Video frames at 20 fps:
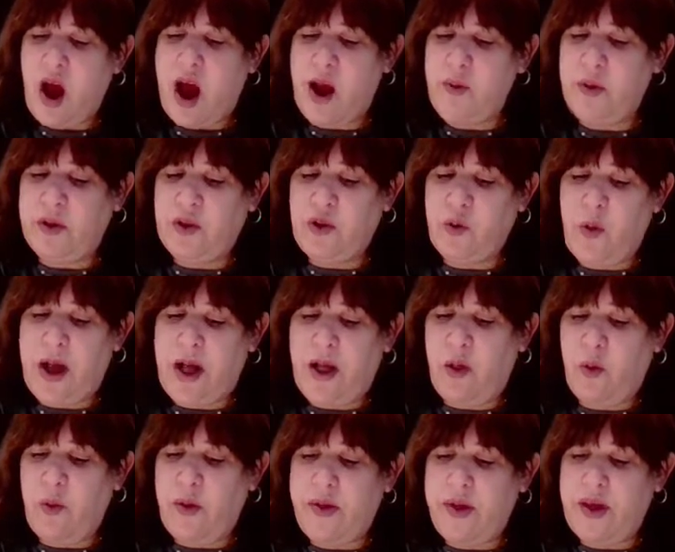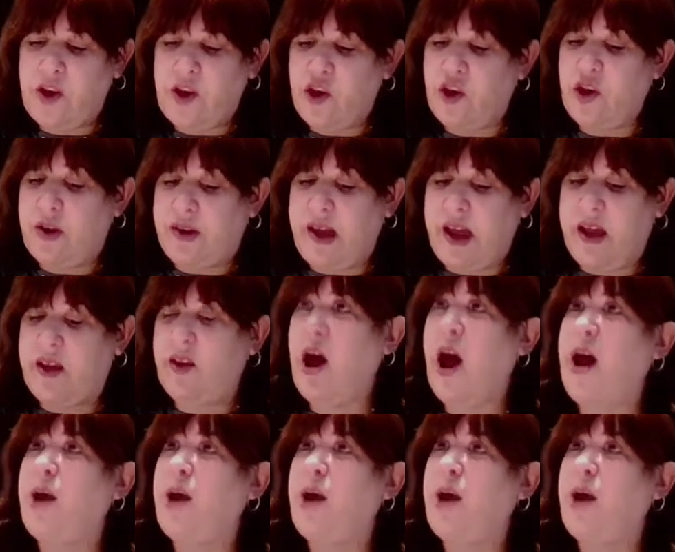I will dwell within. It should say